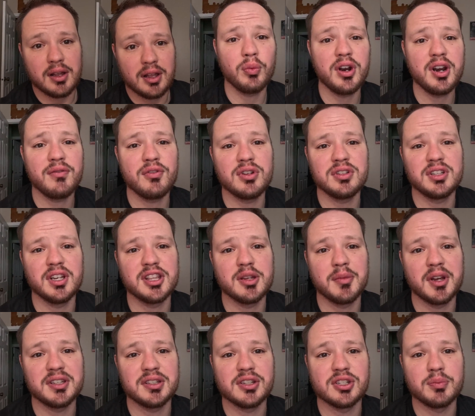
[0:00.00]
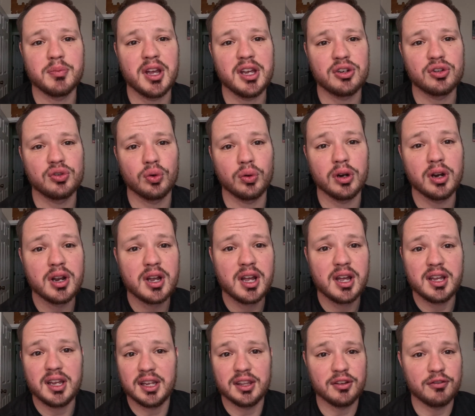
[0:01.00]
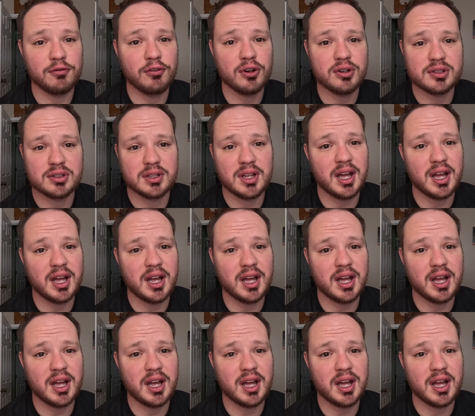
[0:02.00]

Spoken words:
Whenever you send the message, make sure in the first